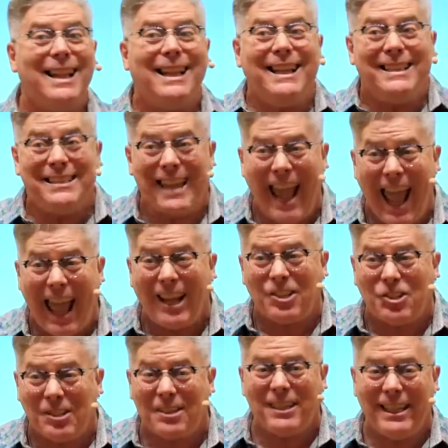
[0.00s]
is
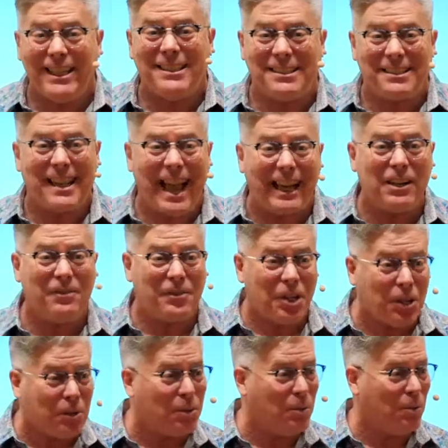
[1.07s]
actually inside of
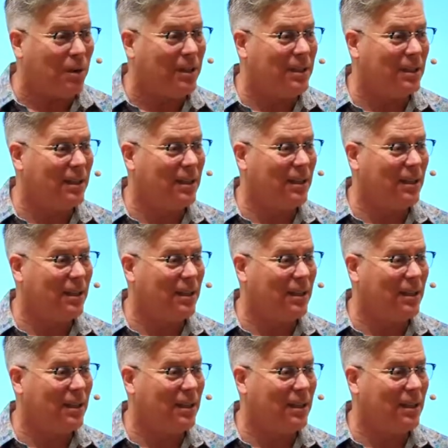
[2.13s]
you.